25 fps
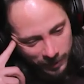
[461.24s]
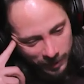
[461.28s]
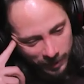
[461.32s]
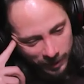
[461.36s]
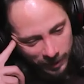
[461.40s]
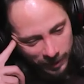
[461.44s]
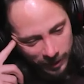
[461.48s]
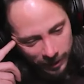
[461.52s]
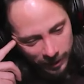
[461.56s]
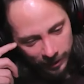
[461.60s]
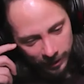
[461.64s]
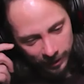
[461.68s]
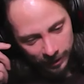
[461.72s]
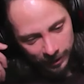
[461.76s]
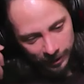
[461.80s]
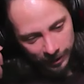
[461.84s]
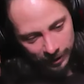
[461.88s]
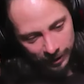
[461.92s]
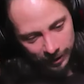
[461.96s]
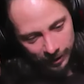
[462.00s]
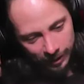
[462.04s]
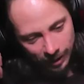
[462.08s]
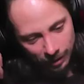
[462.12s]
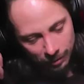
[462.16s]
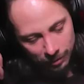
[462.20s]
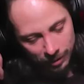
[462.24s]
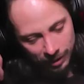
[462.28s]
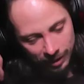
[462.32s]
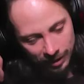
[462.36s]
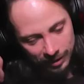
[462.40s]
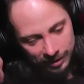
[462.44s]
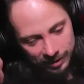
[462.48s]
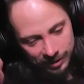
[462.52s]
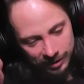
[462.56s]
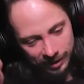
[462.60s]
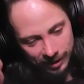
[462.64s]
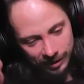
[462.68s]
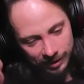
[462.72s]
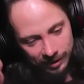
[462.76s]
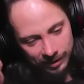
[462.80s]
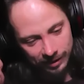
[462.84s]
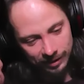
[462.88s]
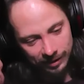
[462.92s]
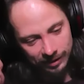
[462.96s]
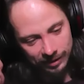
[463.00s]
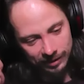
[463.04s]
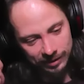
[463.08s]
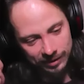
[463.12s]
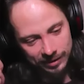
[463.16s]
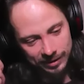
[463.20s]
how would I
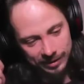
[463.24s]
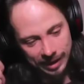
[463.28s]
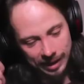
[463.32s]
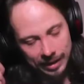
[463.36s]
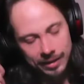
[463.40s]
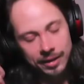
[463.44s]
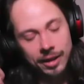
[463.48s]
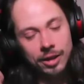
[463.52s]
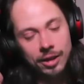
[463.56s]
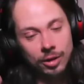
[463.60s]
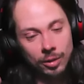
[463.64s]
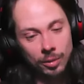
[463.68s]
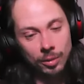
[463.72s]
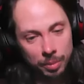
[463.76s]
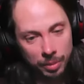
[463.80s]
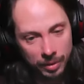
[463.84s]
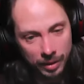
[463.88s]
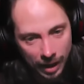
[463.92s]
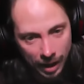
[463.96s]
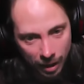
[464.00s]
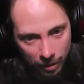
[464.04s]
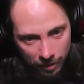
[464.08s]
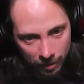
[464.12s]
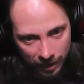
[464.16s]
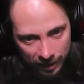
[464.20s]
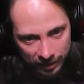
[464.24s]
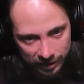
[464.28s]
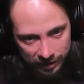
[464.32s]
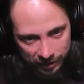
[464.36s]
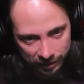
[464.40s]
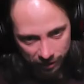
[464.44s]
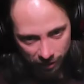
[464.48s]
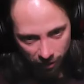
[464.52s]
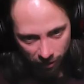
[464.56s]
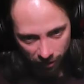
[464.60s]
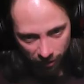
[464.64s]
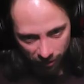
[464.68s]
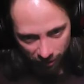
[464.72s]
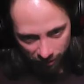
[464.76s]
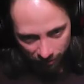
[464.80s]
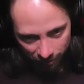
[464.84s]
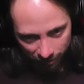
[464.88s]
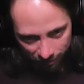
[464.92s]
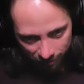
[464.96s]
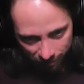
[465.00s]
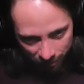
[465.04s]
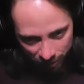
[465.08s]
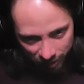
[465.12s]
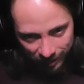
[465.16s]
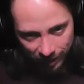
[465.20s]
say, technical prowess, your
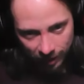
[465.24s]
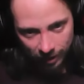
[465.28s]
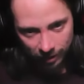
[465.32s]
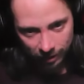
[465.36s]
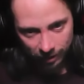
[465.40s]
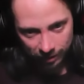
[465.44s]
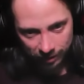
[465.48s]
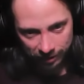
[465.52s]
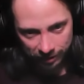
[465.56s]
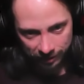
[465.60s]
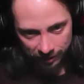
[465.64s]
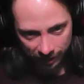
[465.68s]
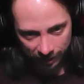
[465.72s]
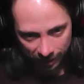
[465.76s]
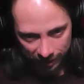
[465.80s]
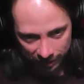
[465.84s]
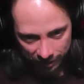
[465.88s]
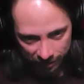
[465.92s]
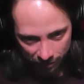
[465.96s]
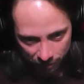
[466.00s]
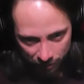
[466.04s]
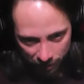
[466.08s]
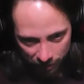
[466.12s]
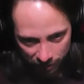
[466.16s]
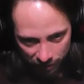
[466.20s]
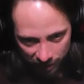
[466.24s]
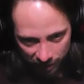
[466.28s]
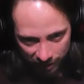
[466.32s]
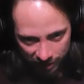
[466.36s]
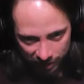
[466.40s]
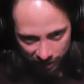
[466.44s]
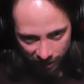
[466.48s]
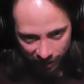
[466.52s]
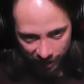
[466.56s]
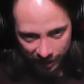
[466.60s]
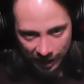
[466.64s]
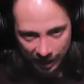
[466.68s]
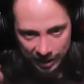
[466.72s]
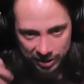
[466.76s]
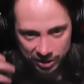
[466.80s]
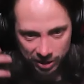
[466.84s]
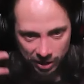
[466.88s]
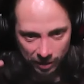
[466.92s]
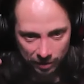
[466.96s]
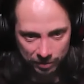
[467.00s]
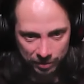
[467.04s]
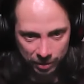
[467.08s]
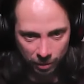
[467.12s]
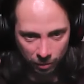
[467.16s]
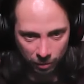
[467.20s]
skills as a musician, catch
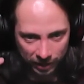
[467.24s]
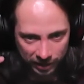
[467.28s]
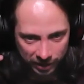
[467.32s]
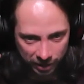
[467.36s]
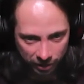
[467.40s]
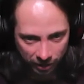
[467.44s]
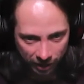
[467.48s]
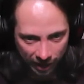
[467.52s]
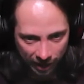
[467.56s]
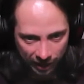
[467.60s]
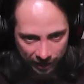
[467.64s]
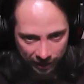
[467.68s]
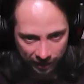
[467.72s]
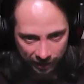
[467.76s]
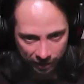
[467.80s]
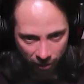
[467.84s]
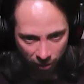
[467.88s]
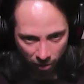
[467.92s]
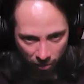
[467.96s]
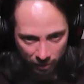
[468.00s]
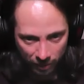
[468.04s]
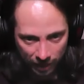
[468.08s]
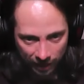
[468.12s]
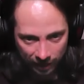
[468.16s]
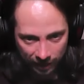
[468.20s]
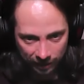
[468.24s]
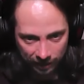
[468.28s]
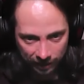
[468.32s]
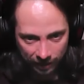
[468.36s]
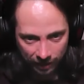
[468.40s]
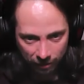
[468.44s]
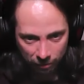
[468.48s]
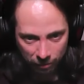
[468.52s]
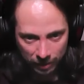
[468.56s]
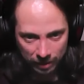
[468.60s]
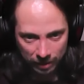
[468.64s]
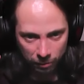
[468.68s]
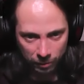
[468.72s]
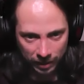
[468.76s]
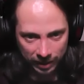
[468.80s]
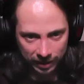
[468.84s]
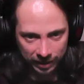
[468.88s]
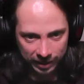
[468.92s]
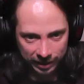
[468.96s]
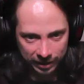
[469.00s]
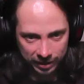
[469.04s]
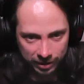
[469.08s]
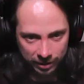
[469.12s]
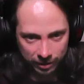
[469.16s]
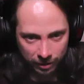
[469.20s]
up to what you had in your mind then? When
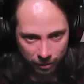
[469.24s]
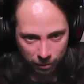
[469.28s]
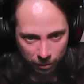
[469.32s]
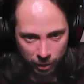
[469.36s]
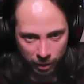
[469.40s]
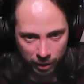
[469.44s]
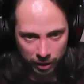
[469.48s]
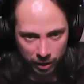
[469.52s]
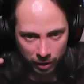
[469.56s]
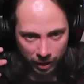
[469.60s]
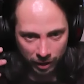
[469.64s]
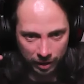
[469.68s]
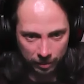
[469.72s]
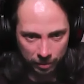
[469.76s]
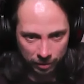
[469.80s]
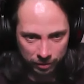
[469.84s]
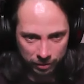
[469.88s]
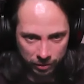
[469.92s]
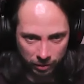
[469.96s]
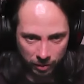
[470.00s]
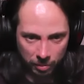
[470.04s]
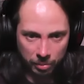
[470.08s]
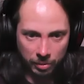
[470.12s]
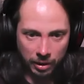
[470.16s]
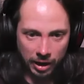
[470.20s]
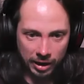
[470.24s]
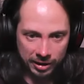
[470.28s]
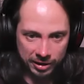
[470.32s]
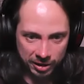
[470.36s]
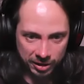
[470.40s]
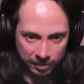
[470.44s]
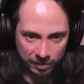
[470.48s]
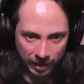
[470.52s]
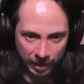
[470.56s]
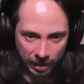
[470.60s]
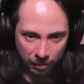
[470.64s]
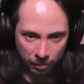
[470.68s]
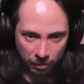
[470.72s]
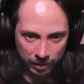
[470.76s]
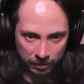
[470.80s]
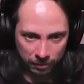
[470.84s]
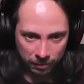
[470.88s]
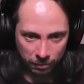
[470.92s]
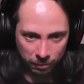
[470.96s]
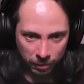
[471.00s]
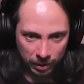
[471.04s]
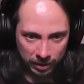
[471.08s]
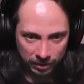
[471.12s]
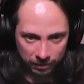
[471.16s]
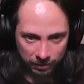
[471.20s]
did you, were you able to approximate what
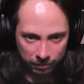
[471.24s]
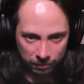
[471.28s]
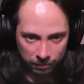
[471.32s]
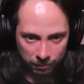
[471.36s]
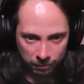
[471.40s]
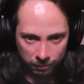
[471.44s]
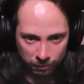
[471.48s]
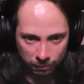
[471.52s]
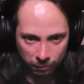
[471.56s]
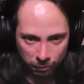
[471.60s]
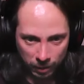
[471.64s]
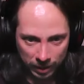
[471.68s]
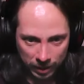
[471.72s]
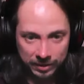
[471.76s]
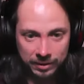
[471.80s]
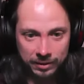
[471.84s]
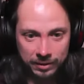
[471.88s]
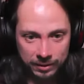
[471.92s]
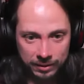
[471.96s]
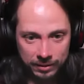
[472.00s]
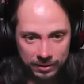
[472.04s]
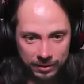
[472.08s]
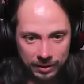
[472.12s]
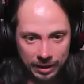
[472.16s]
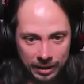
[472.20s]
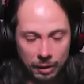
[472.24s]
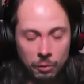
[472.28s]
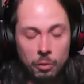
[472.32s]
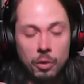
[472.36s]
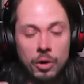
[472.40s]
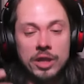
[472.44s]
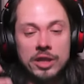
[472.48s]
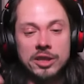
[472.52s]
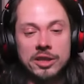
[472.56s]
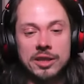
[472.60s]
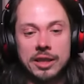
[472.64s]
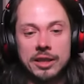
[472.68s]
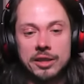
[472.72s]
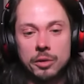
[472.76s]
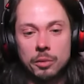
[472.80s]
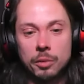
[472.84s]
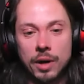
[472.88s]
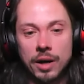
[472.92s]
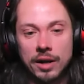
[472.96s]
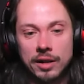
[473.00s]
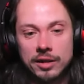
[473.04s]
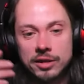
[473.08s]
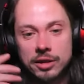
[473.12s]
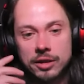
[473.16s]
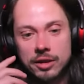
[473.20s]
it was that you
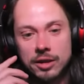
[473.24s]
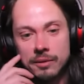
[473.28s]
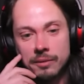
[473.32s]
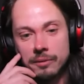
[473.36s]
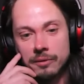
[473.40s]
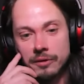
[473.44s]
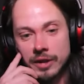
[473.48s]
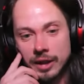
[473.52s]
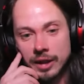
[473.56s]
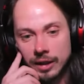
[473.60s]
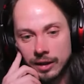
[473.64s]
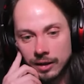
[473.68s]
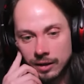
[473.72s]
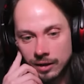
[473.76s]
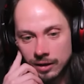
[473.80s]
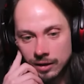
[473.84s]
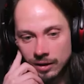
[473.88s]
wanted to convey?